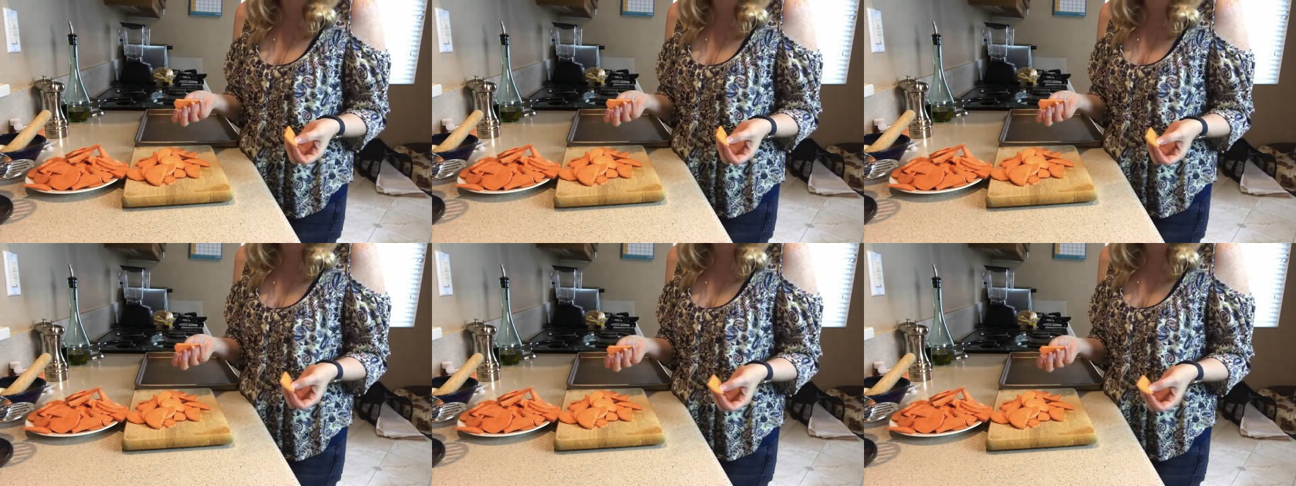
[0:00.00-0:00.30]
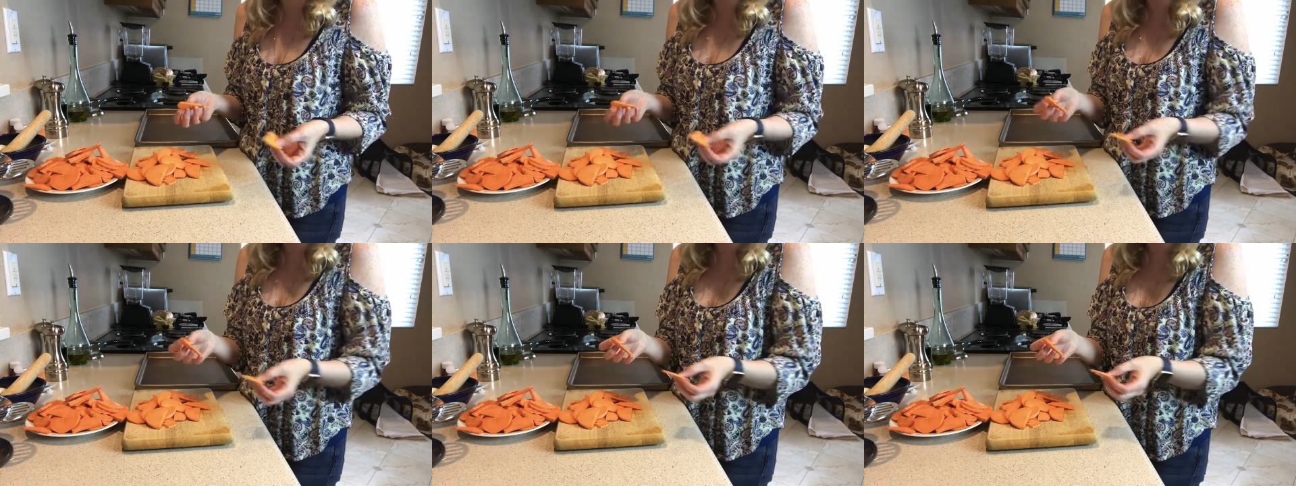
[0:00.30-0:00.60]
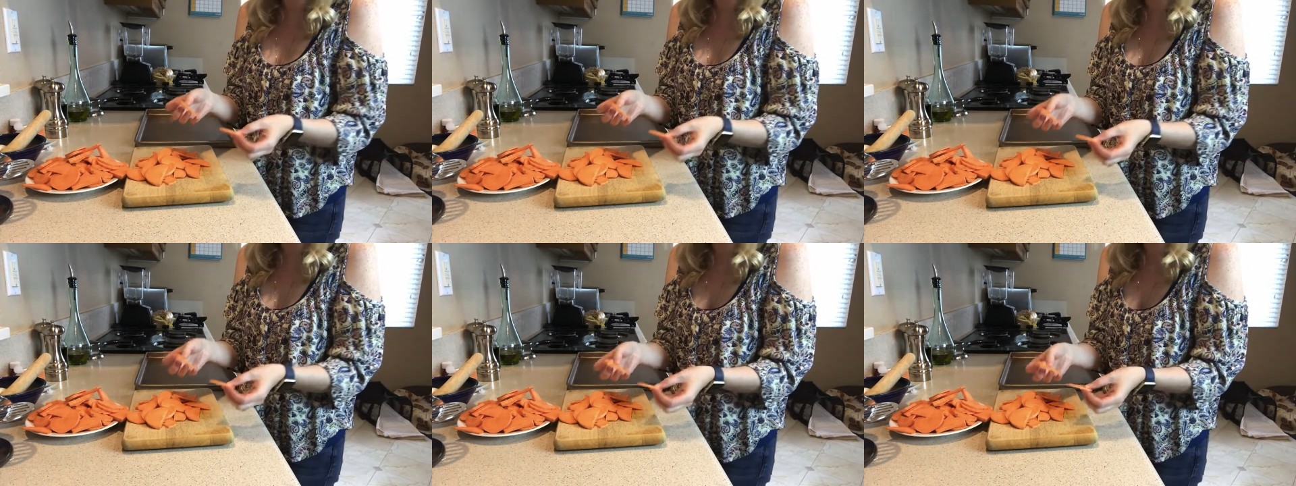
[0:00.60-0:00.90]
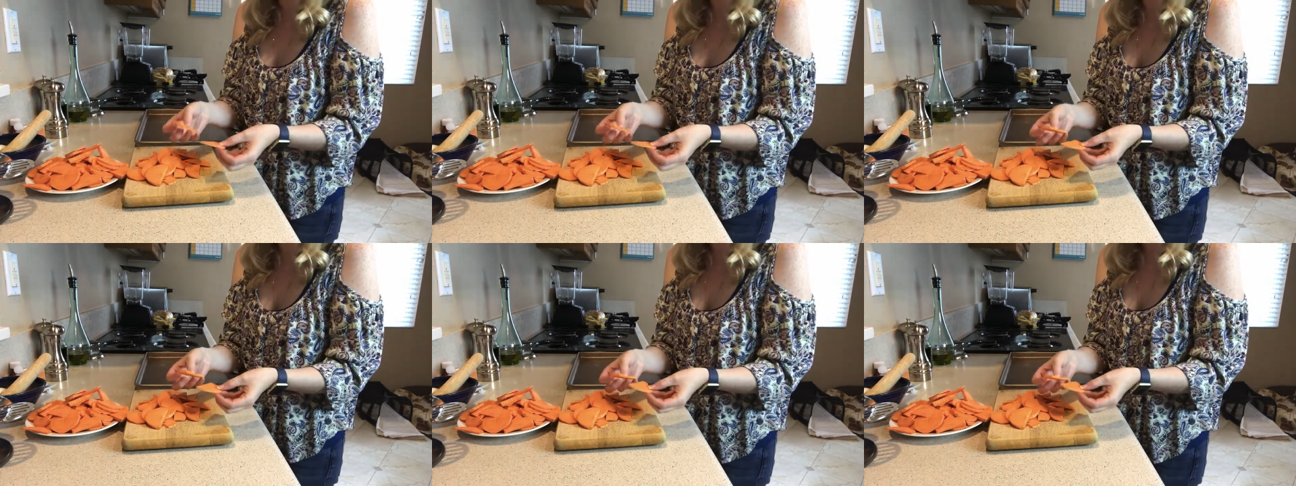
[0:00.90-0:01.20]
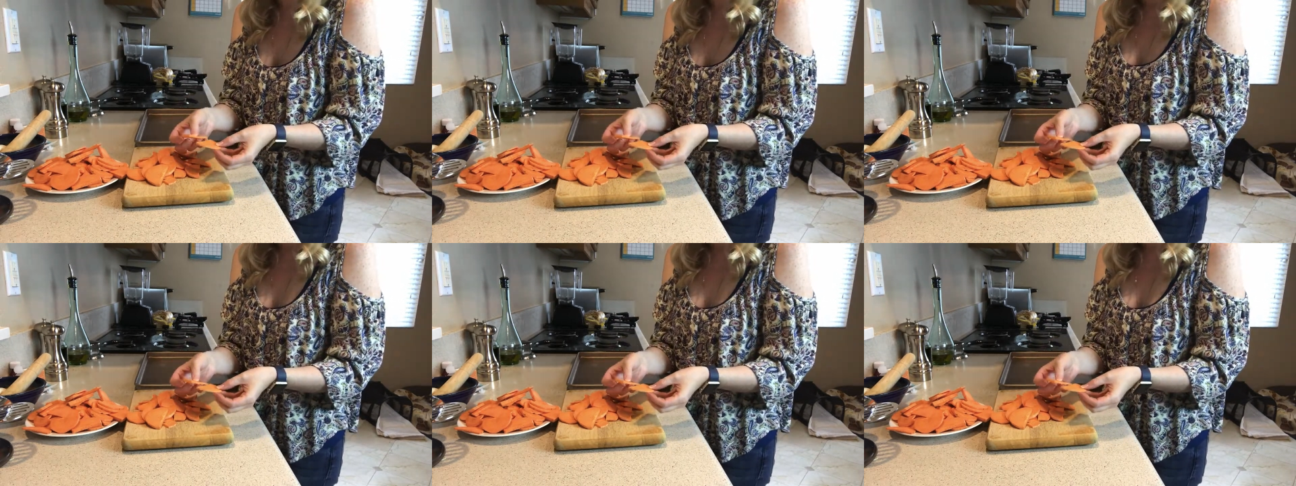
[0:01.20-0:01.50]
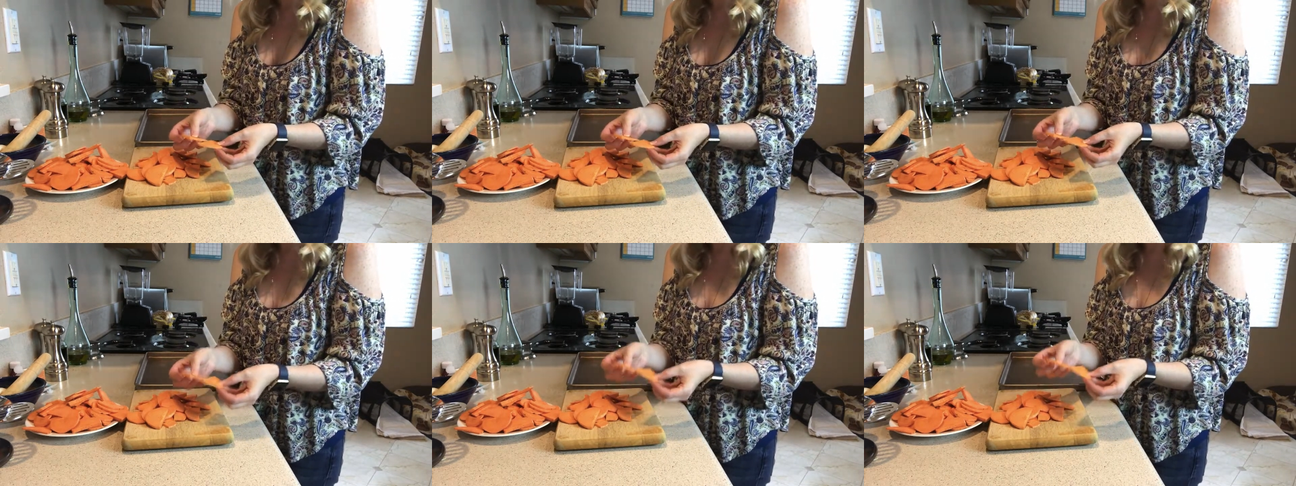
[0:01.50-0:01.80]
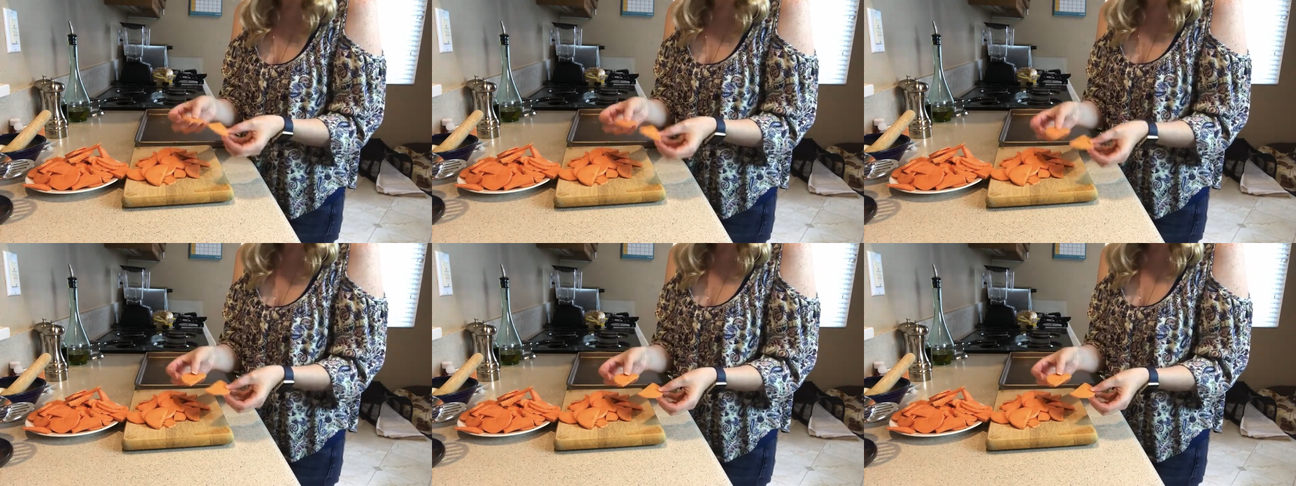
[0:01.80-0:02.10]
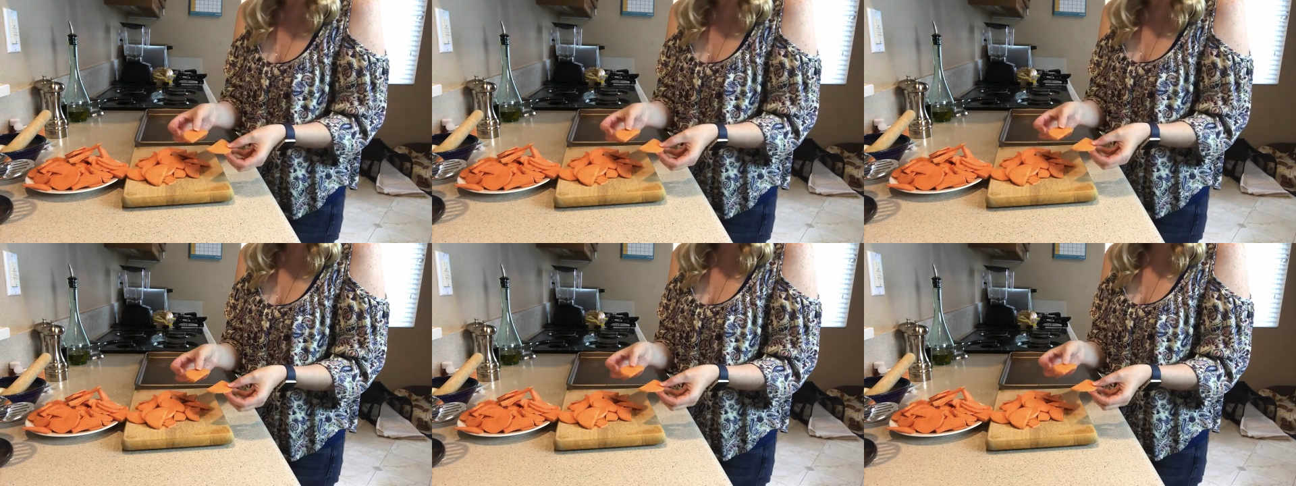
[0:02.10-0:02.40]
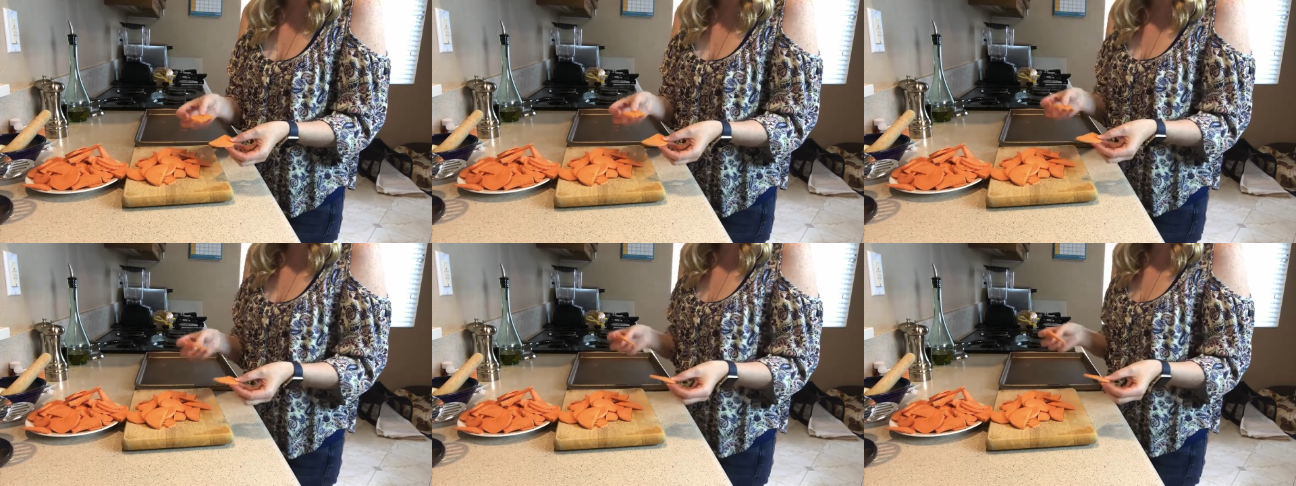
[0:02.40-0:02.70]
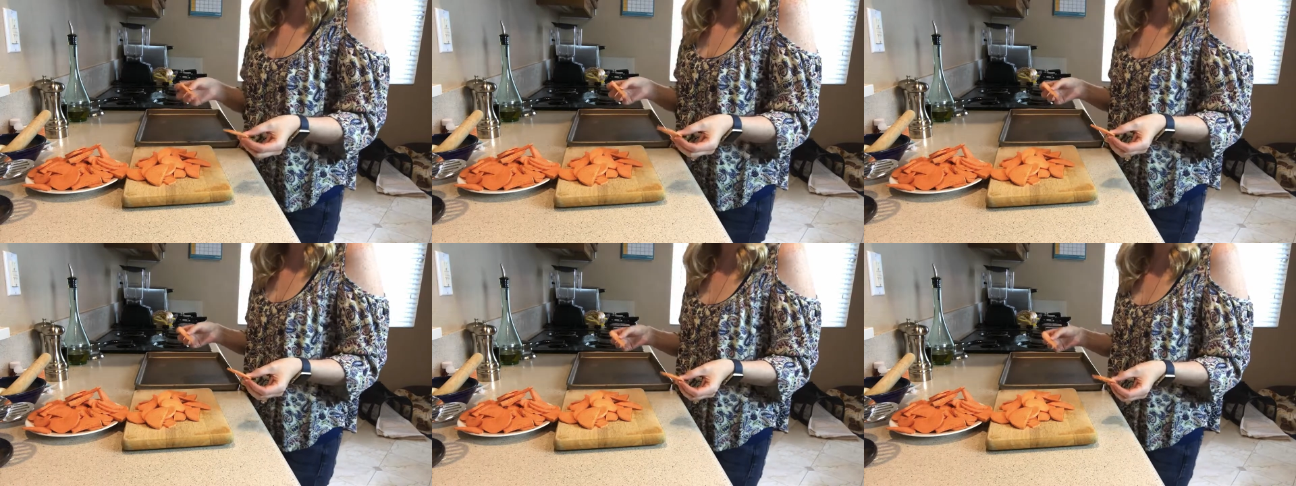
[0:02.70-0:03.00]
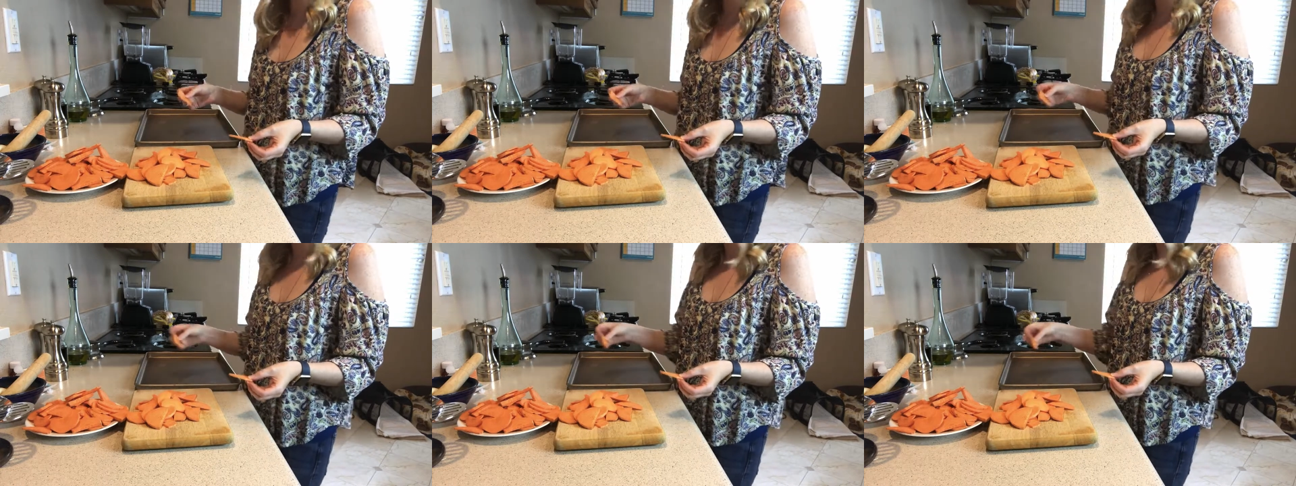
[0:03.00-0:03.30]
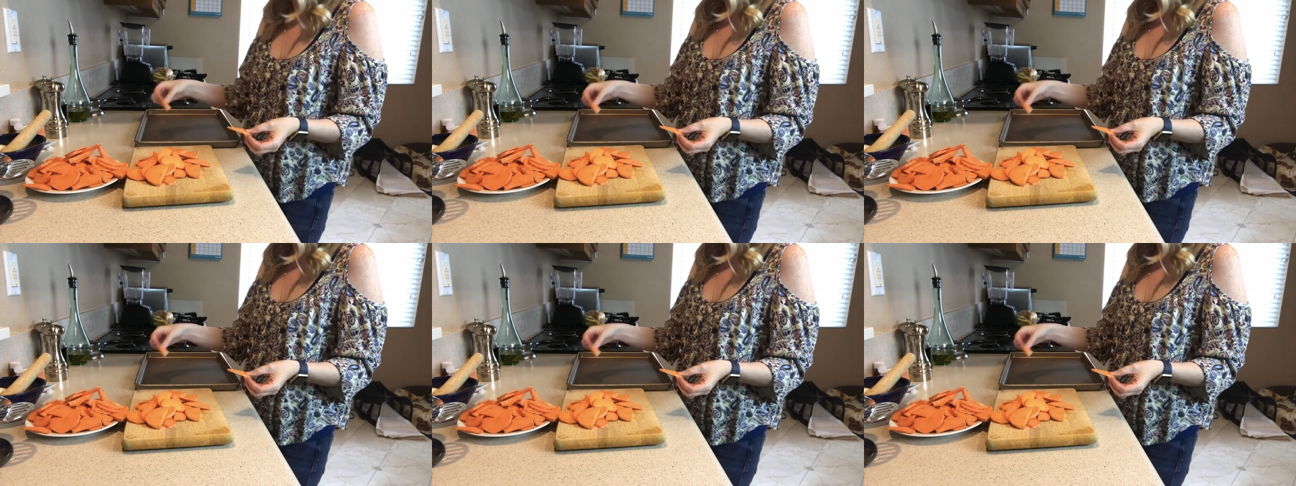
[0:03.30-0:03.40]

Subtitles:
(no speaker visible)